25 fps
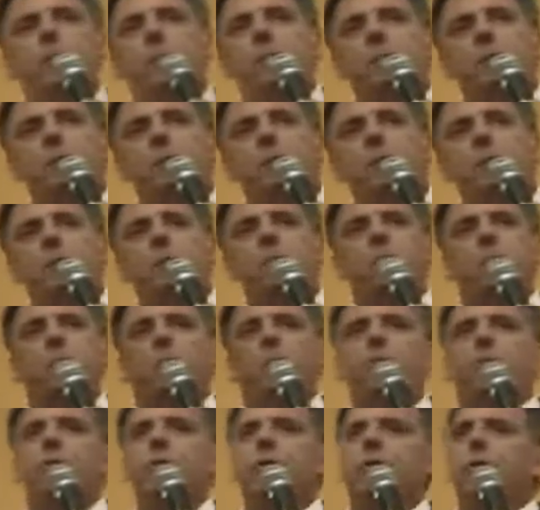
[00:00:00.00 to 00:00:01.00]
that's being
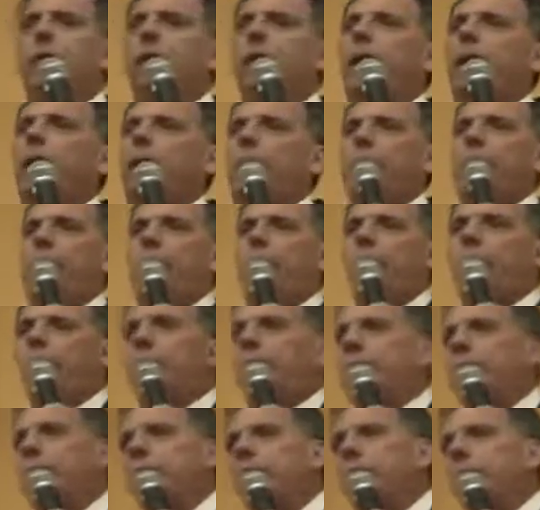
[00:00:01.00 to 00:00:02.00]
built, or a
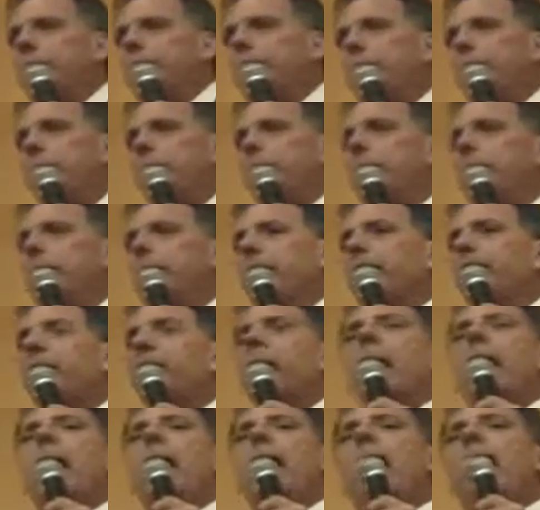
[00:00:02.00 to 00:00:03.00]
helicopter that's being
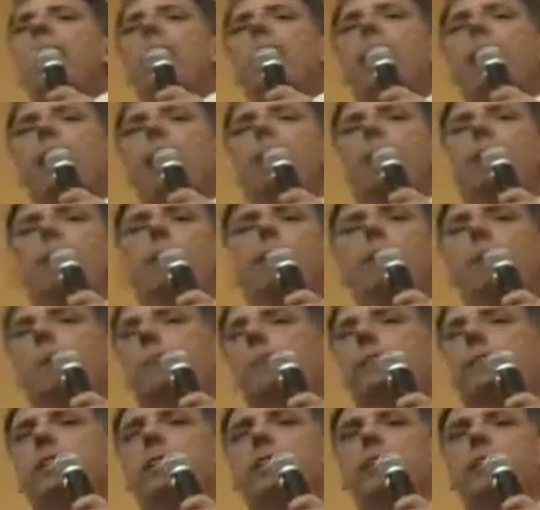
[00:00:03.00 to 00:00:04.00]
built, and the
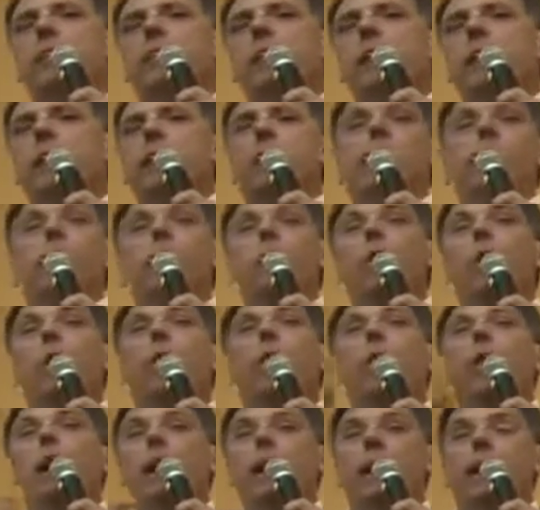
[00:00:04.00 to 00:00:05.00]
military is saying, we
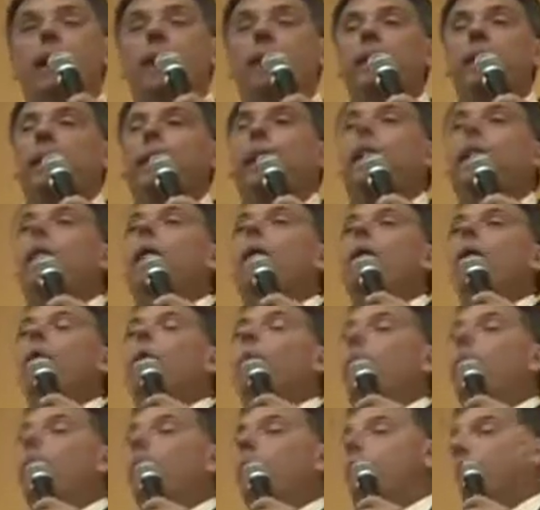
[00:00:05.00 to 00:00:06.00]
don't want
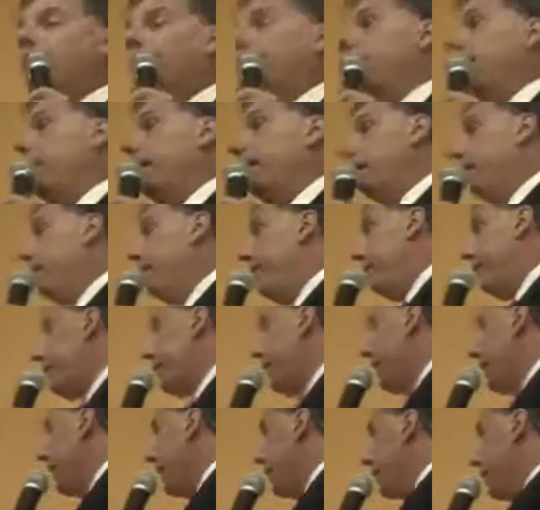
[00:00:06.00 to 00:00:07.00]
it.
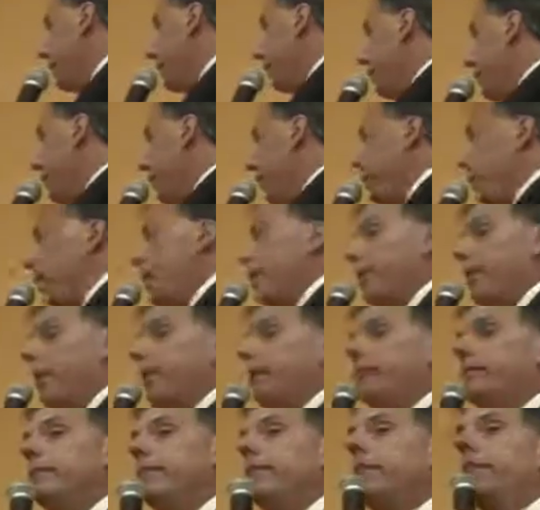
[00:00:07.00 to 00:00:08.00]
Fiscally conservative
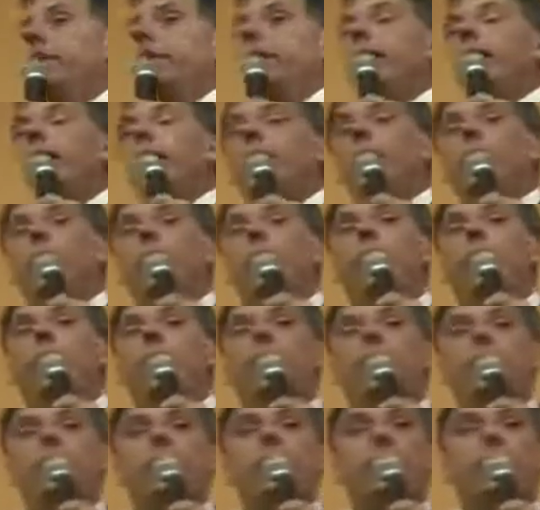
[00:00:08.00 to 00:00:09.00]
people
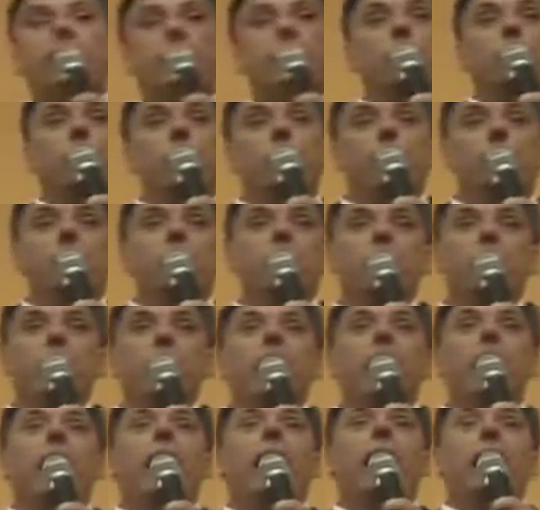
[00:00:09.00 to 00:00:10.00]
think that's a waste of
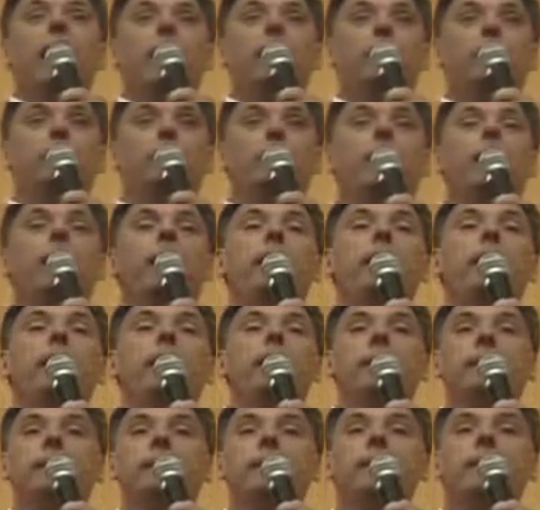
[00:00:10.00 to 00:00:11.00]
money. I agree,
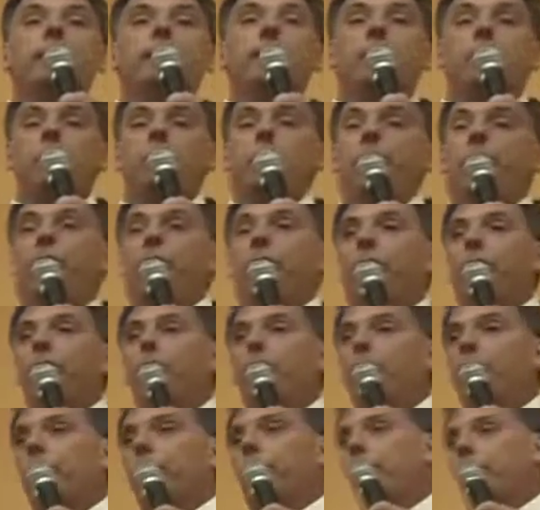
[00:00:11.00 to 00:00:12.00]
and that's not something I'll
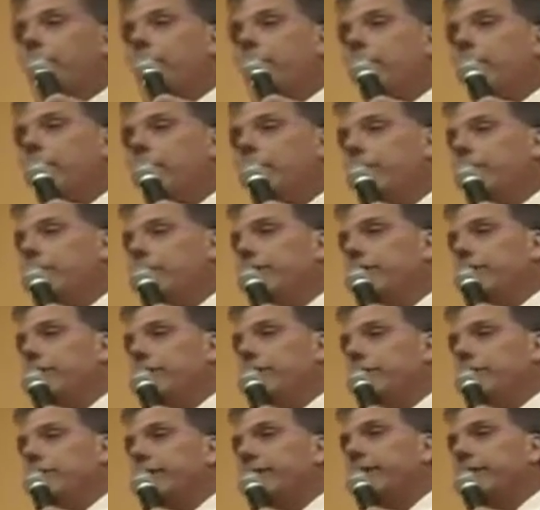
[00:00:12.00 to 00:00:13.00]
vote for when I'm in
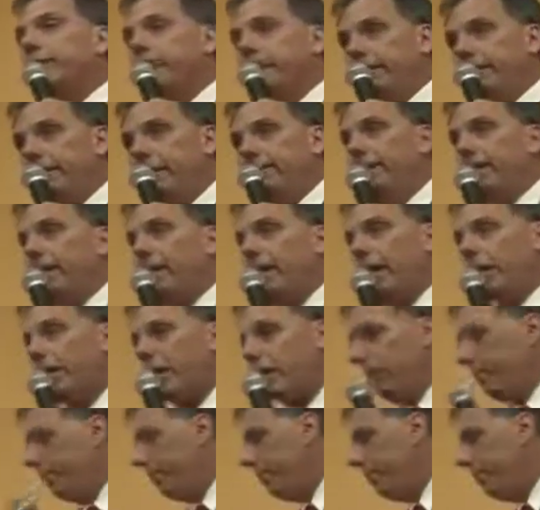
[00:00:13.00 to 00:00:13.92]
Washington, D.C. Thank you.